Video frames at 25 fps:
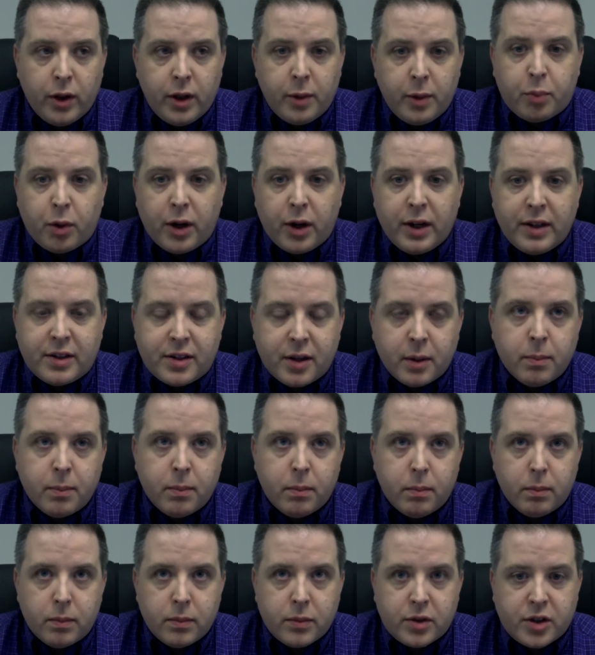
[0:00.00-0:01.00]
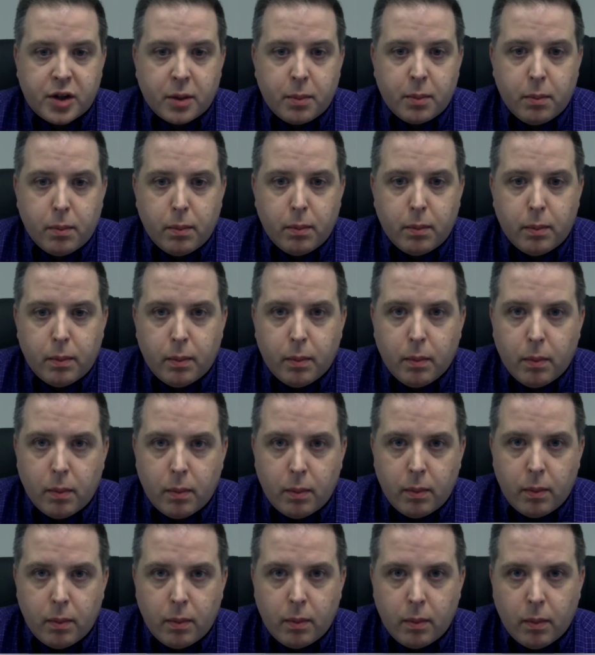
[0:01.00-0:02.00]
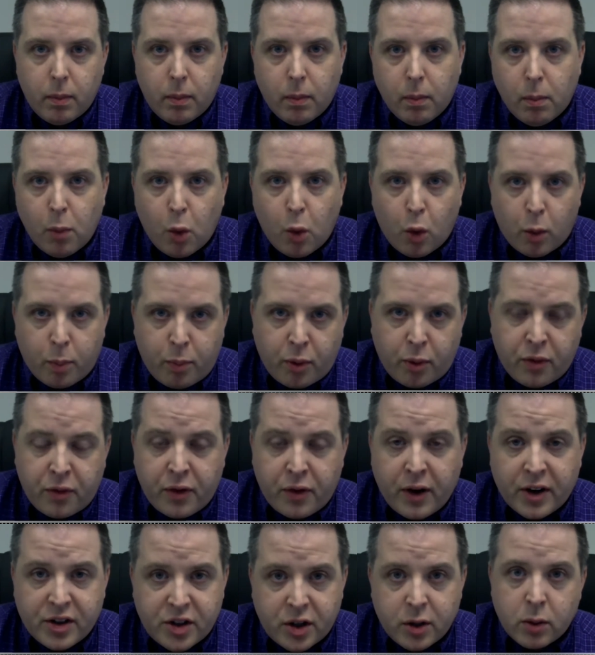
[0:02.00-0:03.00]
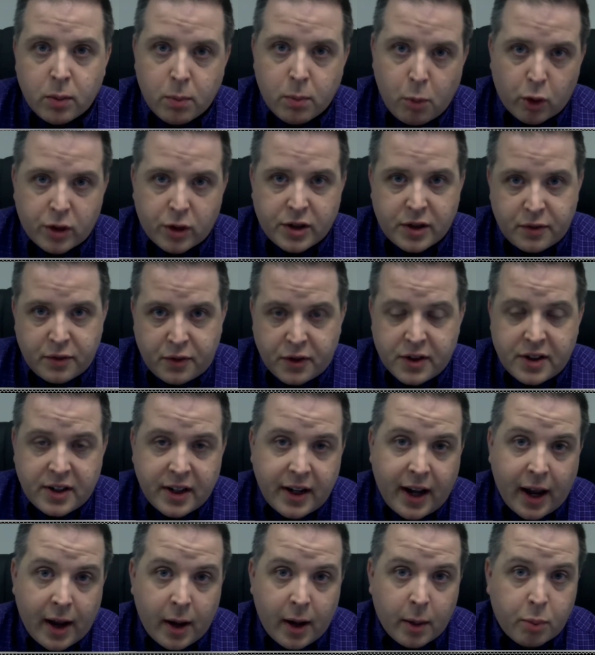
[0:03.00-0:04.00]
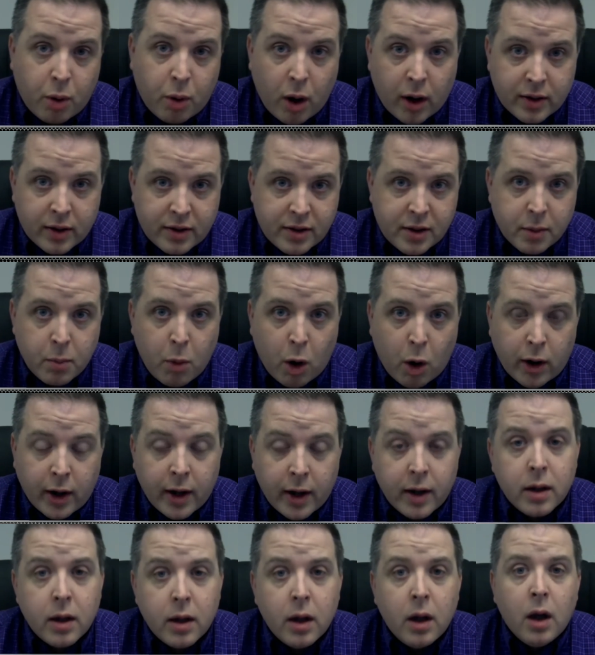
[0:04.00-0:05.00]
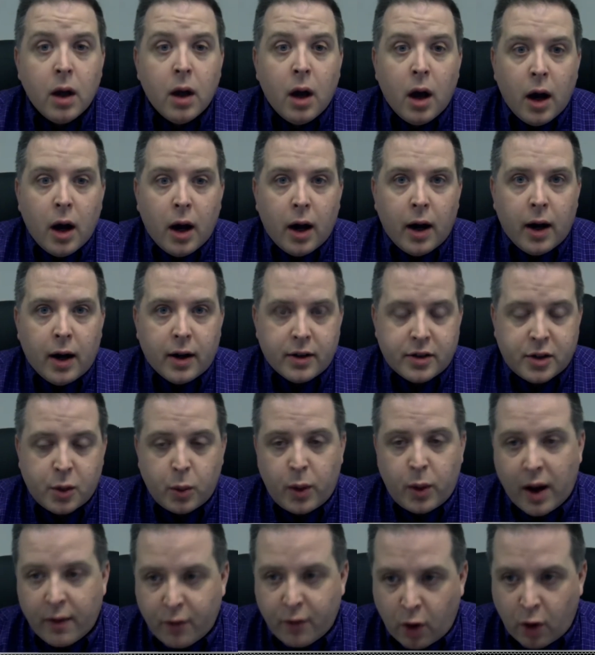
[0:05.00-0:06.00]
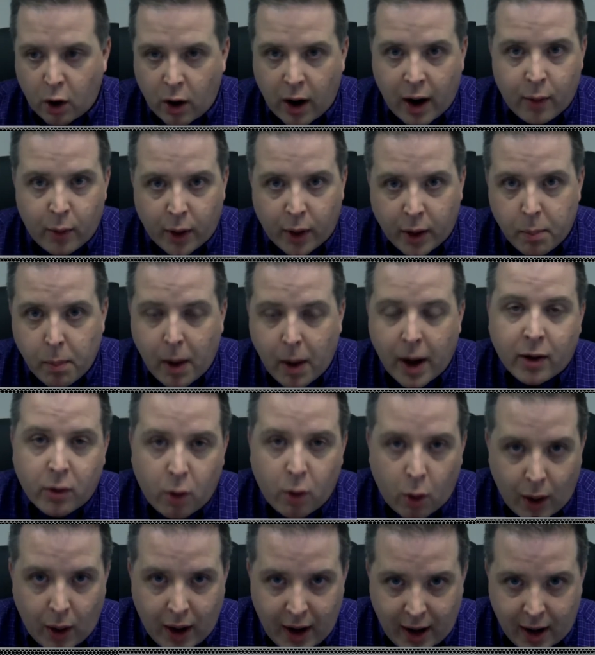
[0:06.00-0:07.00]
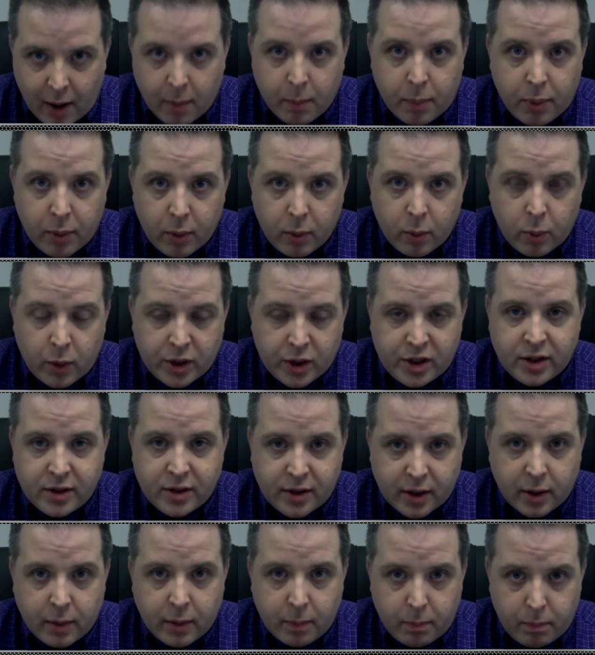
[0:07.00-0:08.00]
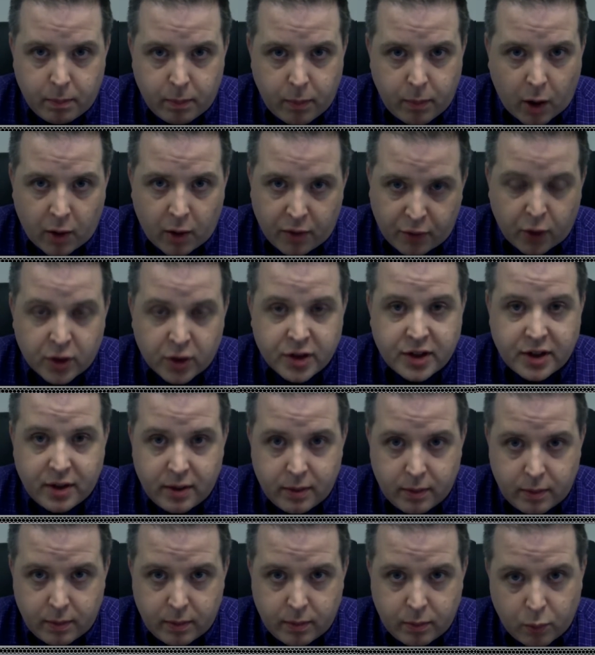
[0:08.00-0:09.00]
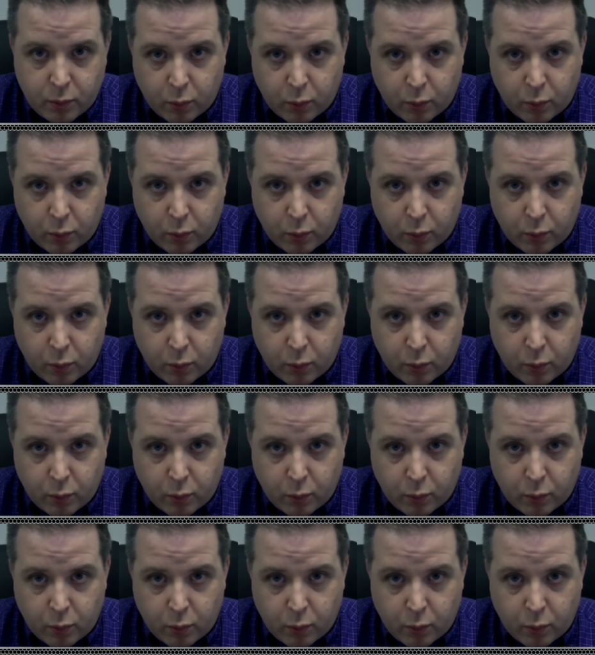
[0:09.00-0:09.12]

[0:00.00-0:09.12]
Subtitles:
really bring some more professional, more sophisticated products to market. So we have our iRig Micro Amp, which is our first